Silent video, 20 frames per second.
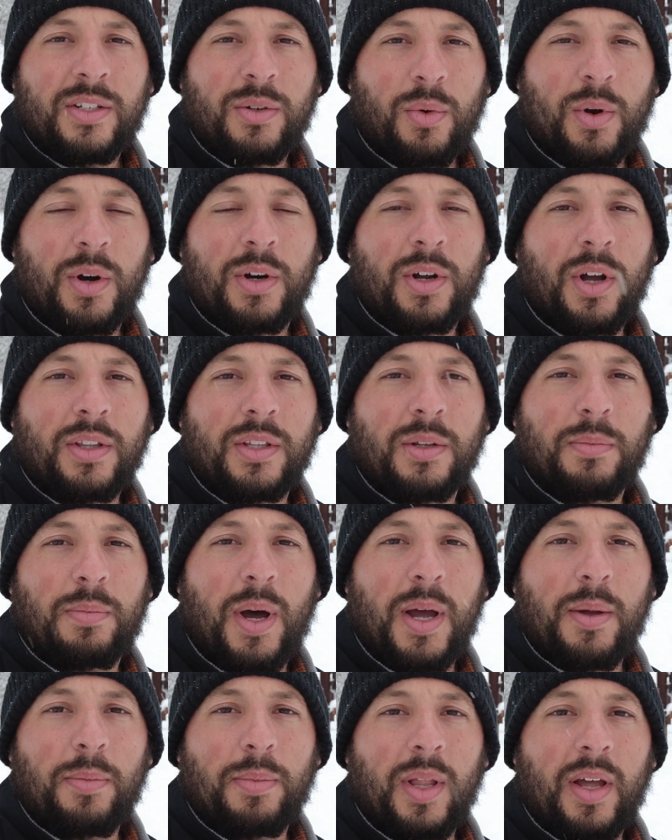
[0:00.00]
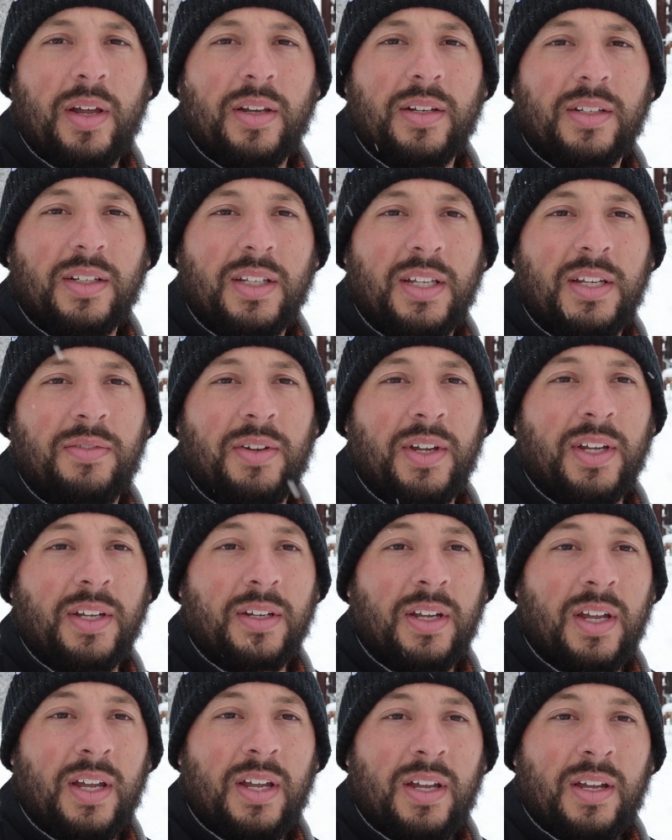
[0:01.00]
to work on the pipeline,
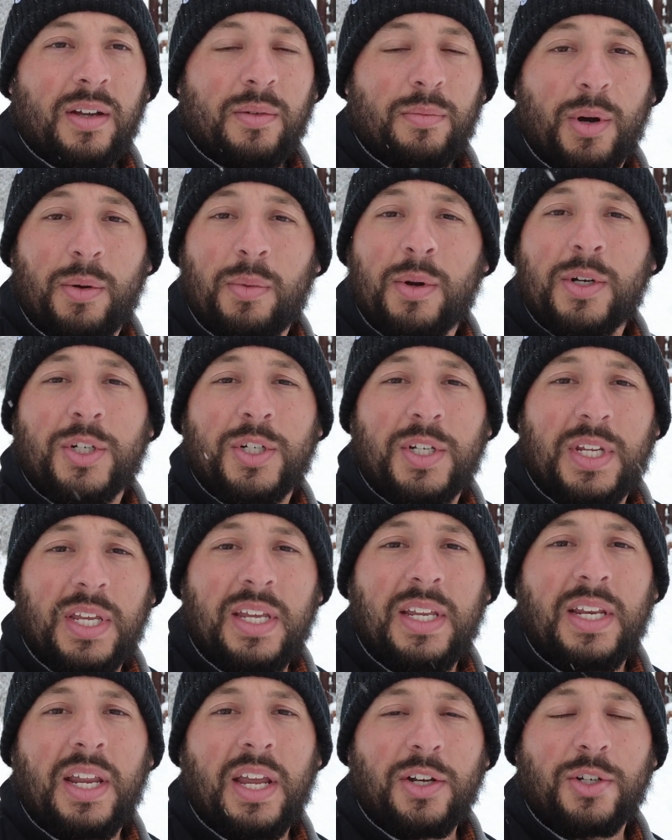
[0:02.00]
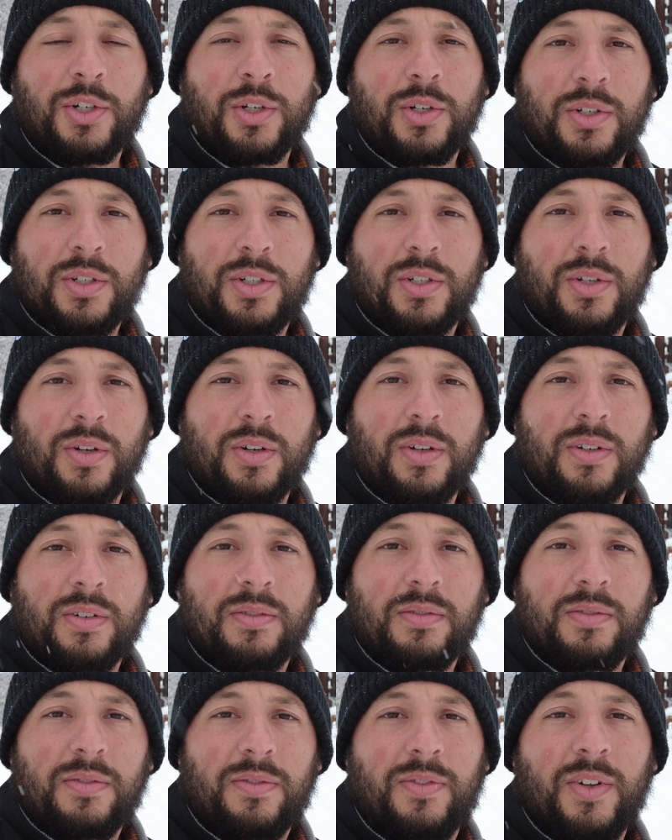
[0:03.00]
leaving pretty much teenagers to
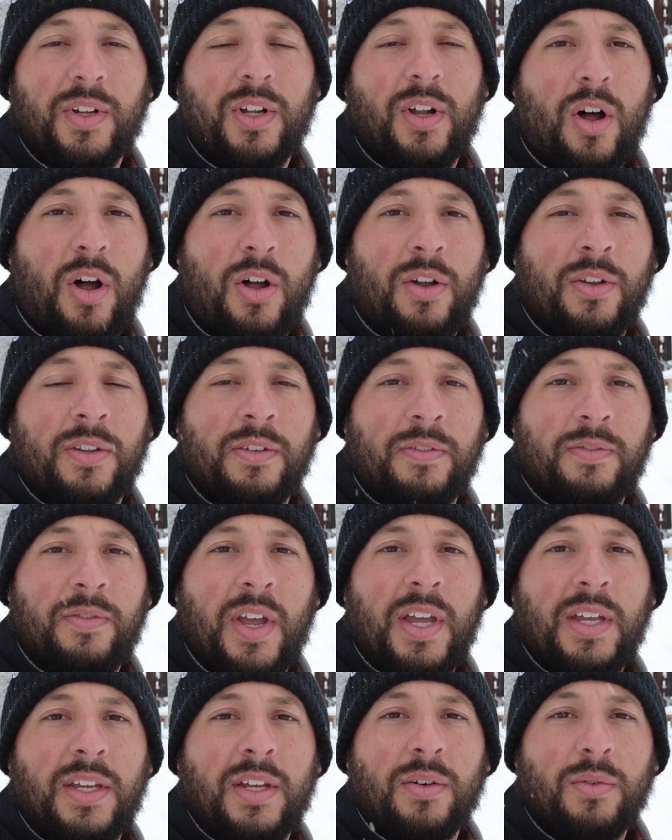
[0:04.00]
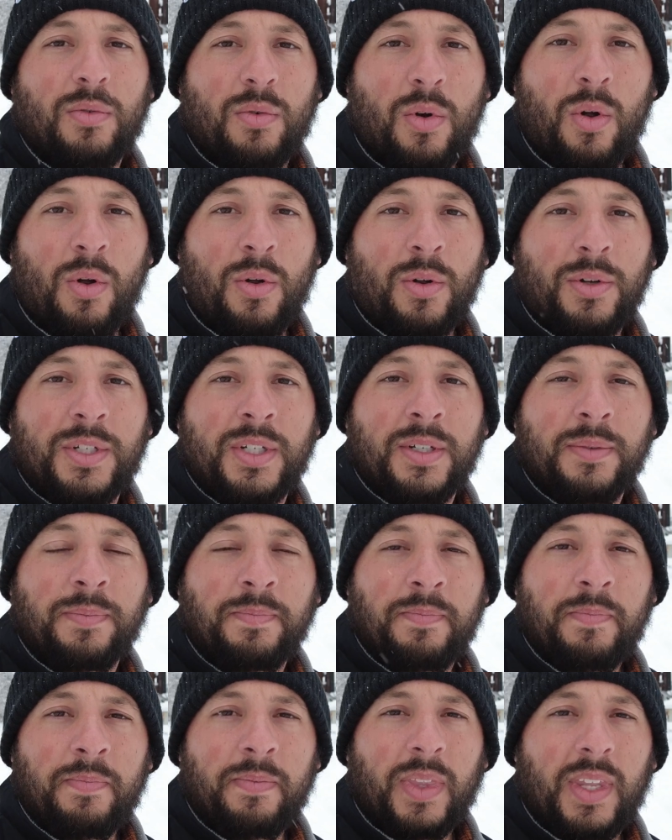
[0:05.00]
fill all the vacant roles,
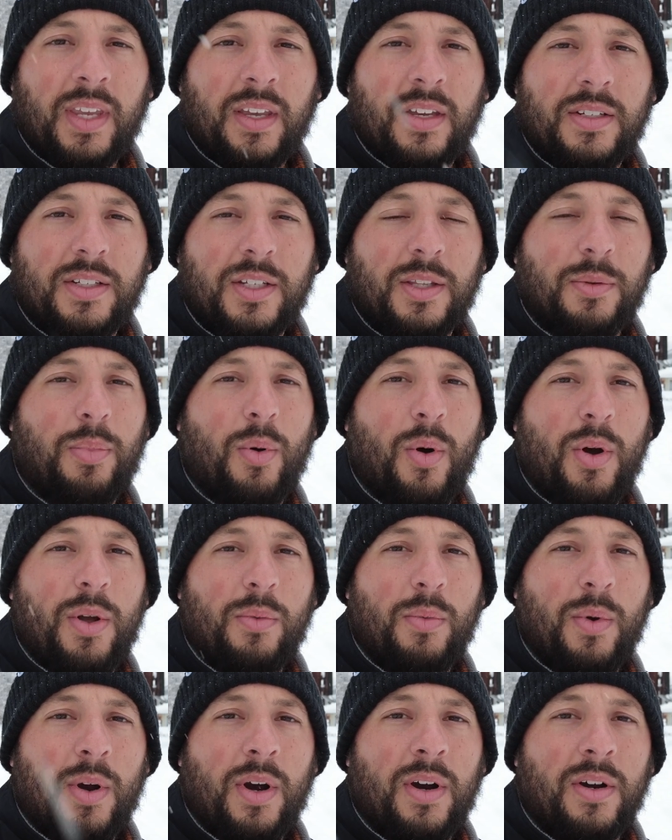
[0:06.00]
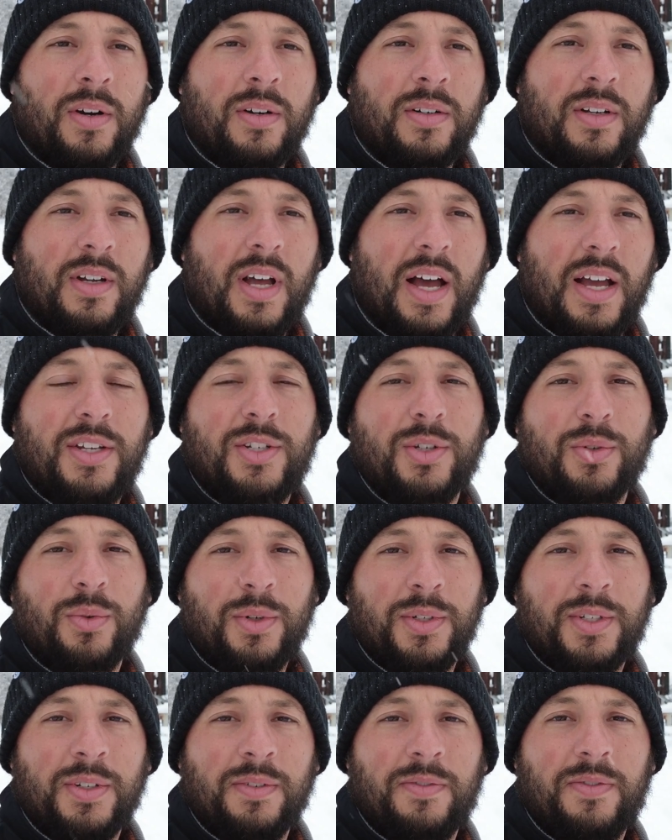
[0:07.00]
to the point where high
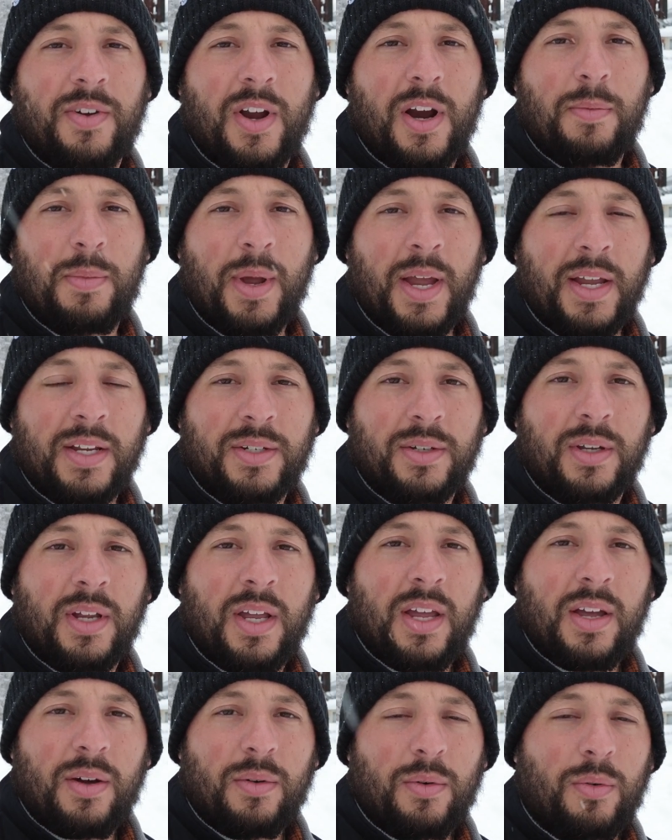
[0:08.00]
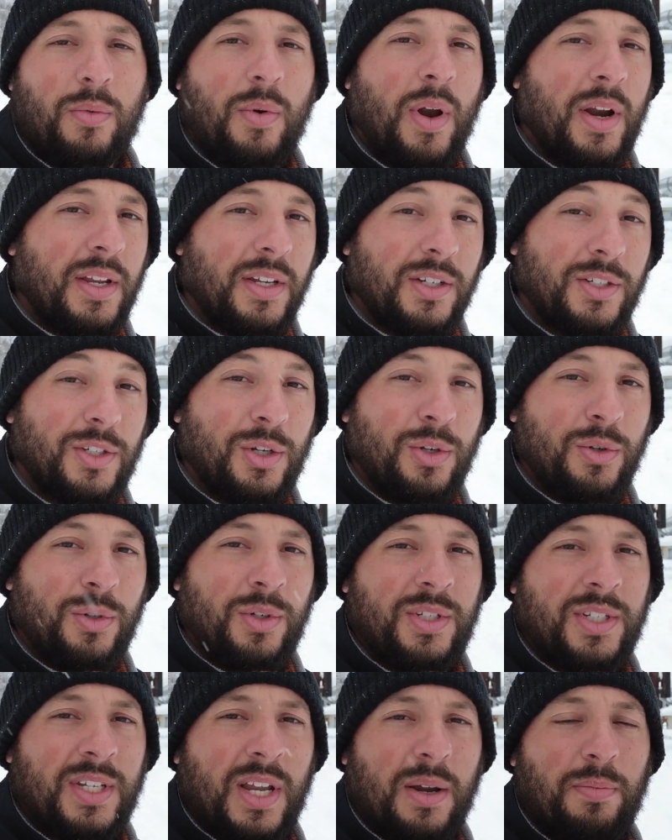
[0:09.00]
schools in Fairbanks were running two
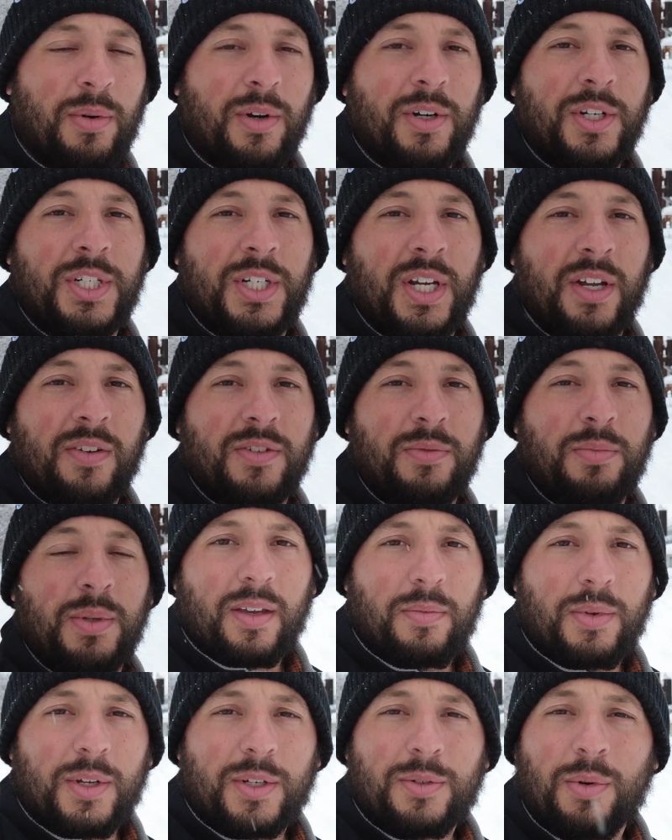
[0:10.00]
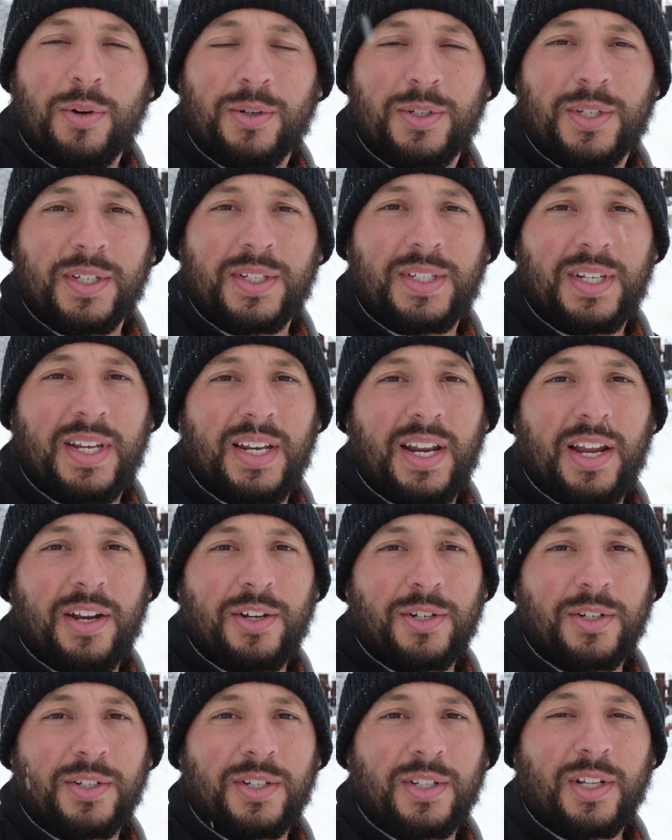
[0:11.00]
separate shifts because most of the
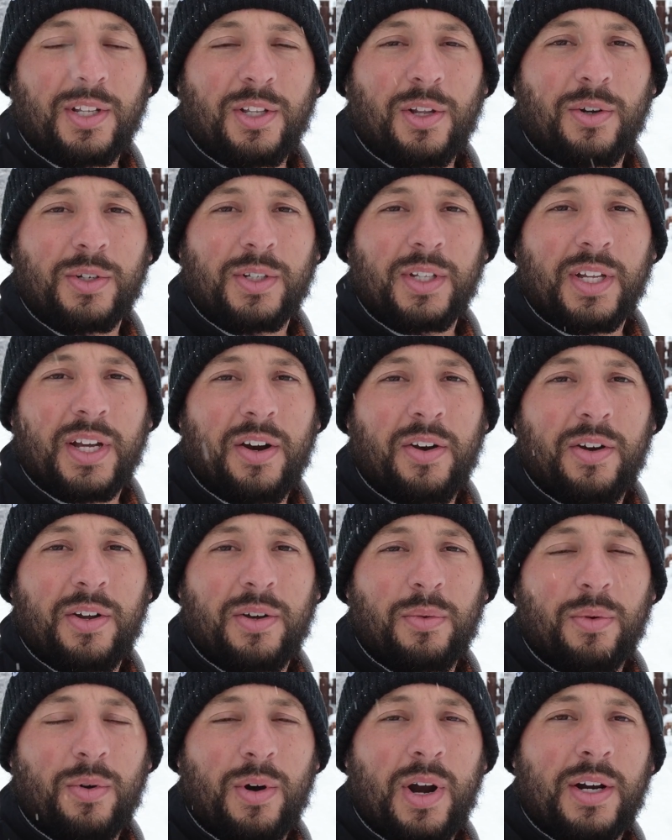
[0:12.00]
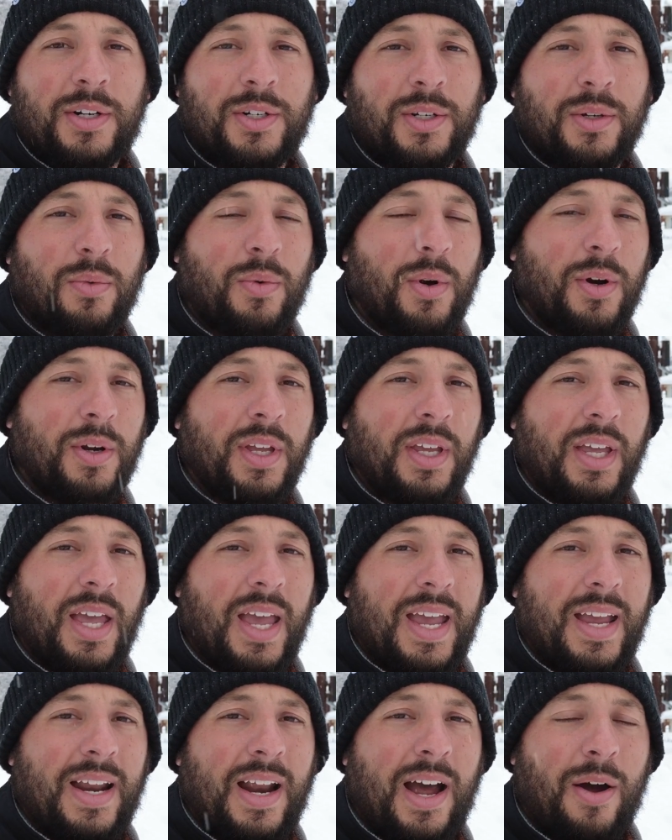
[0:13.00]
teenagers in the local area were actually working
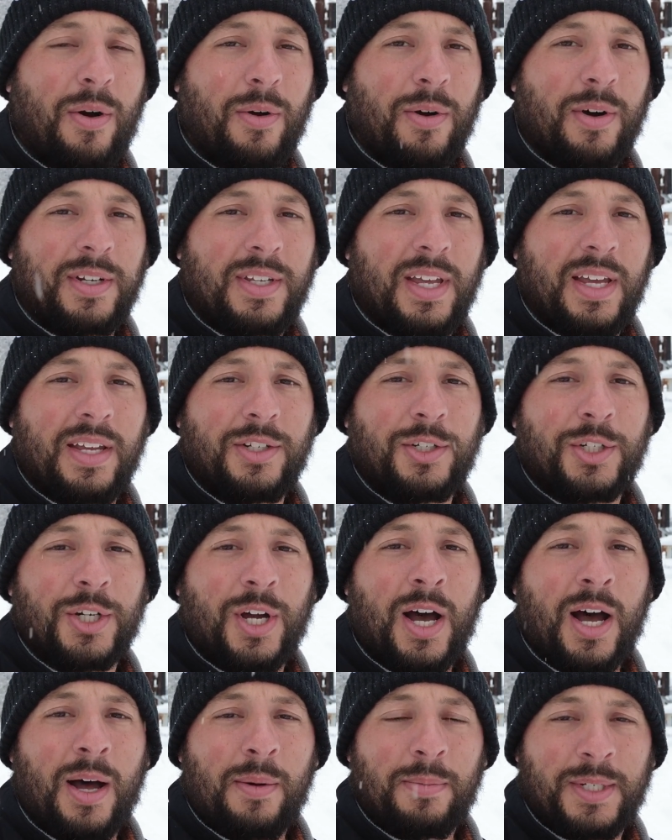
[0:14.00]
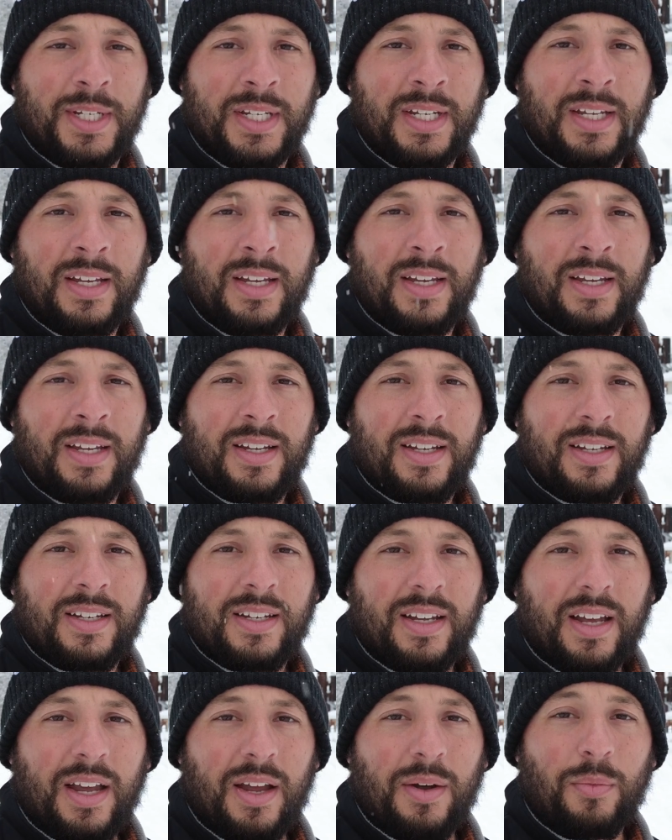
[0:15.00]
eight hour a day jobs
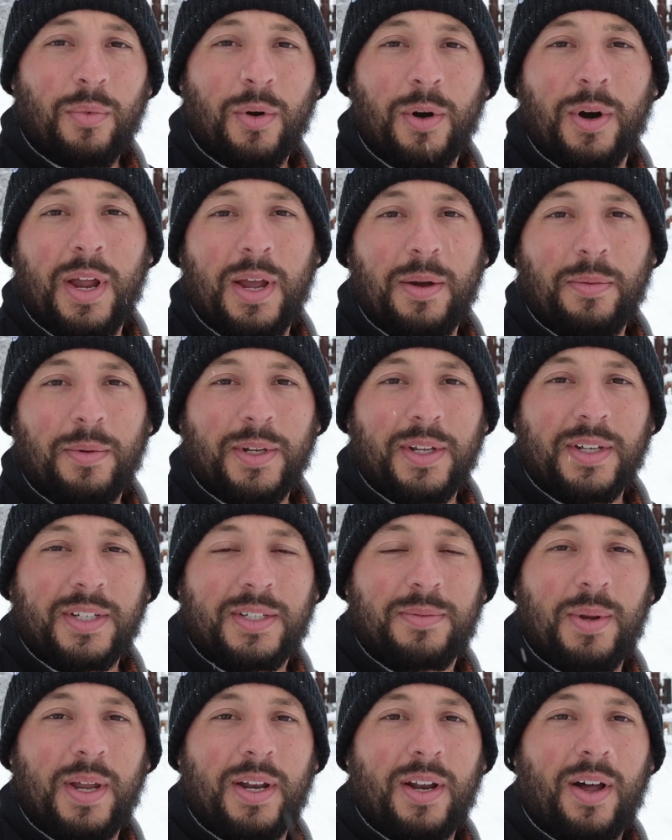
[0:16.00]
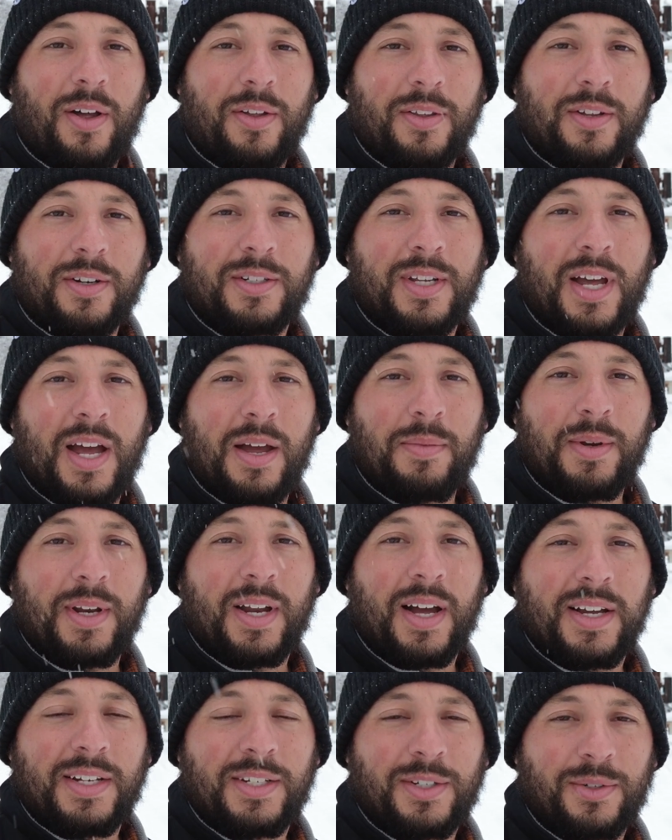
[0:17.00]
and weren't able to spend all their time in
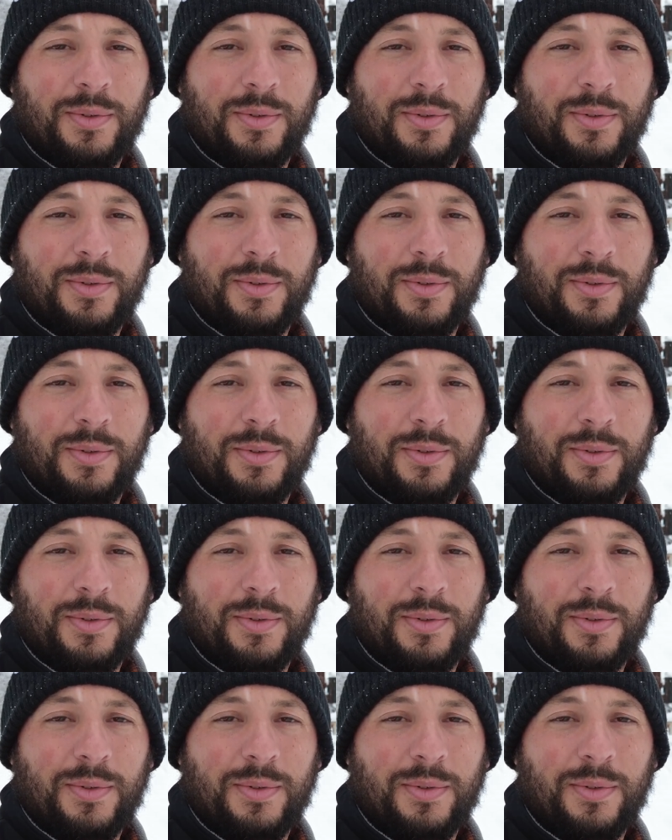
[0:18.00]
high